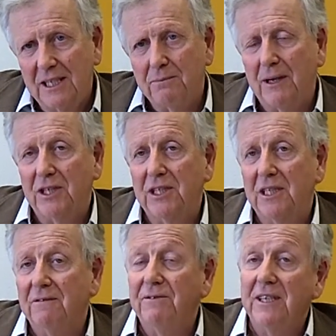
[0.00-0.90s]
as much
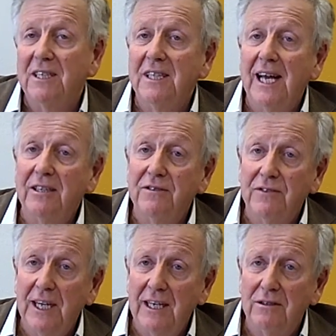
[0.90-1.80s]
as it affected the out
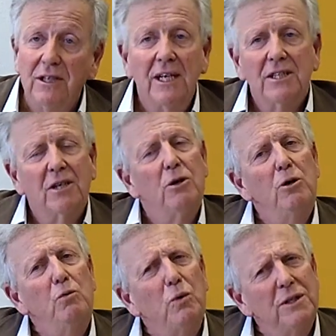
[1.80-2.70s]
of town? So
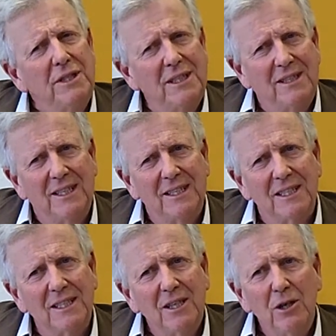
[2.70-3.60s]
who wanted
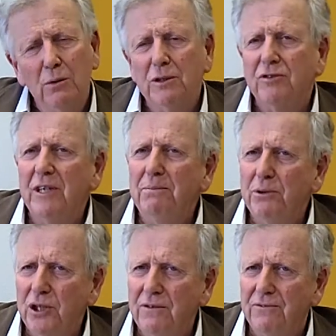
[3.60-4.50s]
this? Who was really
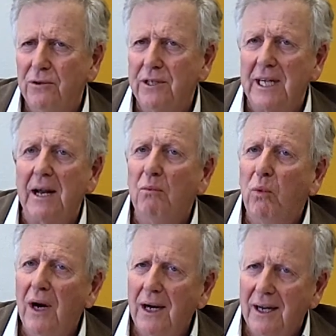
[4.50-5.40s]
pushing for it, and
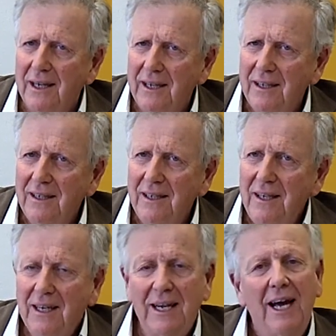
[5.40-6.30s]
why?
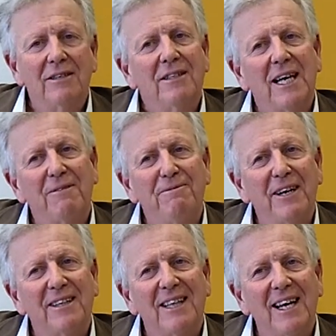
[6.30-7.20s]
And how did that
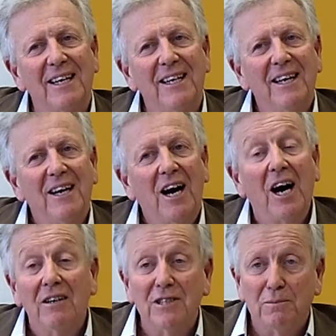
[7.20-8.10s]
affect then
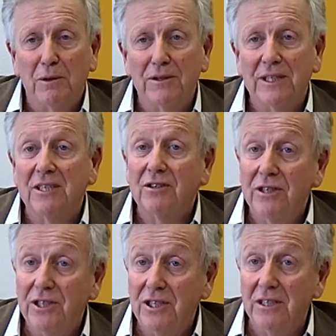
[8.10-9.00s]
our response as
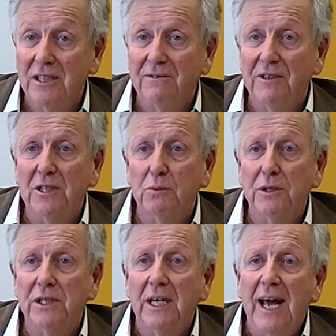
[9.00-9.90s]
Christians? If this
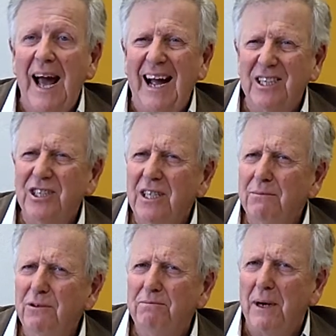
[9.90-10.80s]
was actually
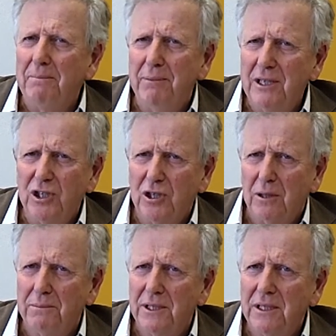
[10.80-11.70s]
a move by big
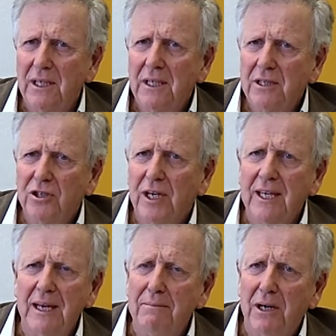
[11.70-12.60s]
shops to
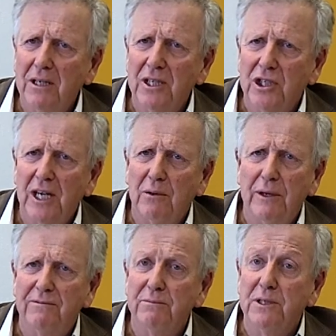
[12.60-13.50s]
try and get market share
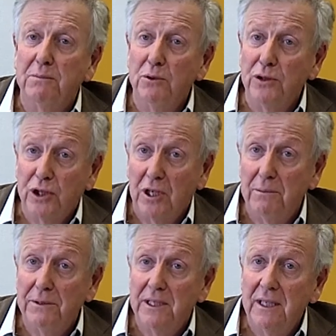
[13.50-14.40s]
away from small
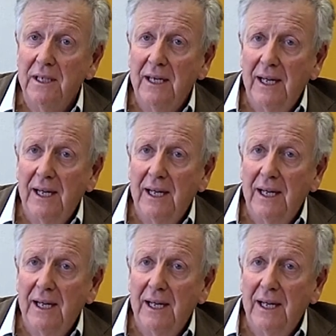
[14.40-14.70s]
shops,